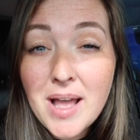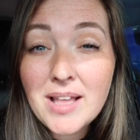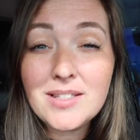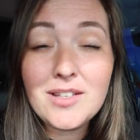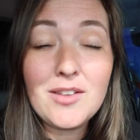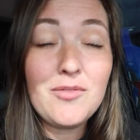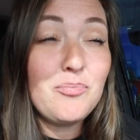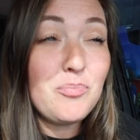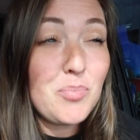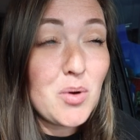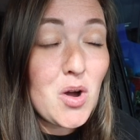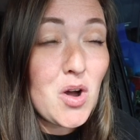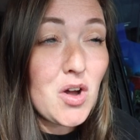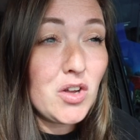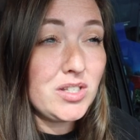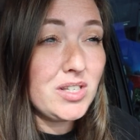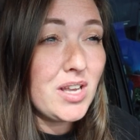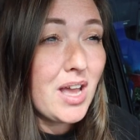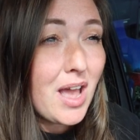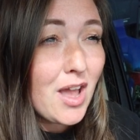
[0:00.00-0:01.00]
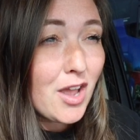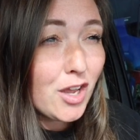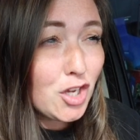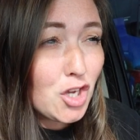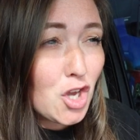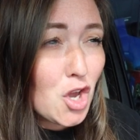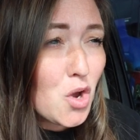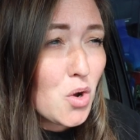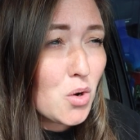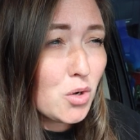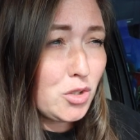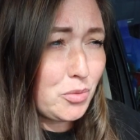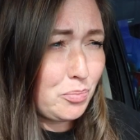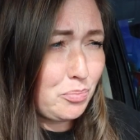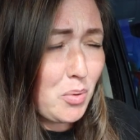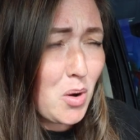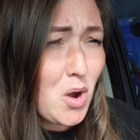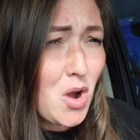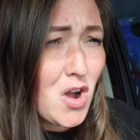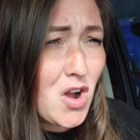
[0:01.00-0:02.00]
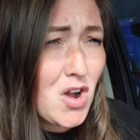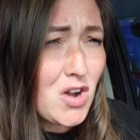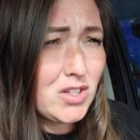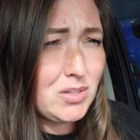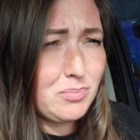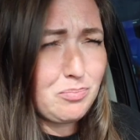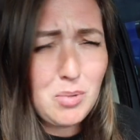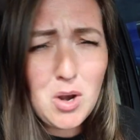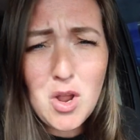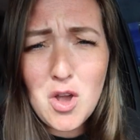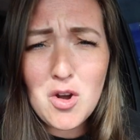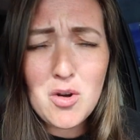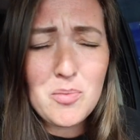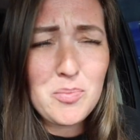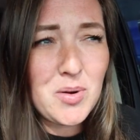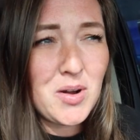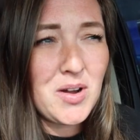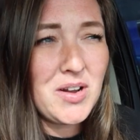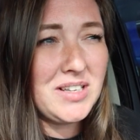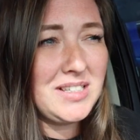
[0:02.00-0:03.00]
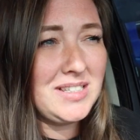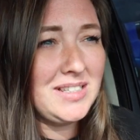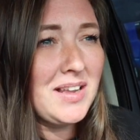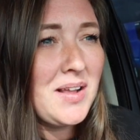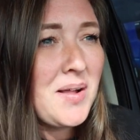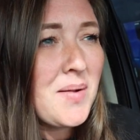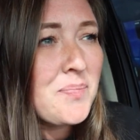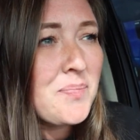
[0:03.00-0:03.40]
massive bus, huge bus, blue bus.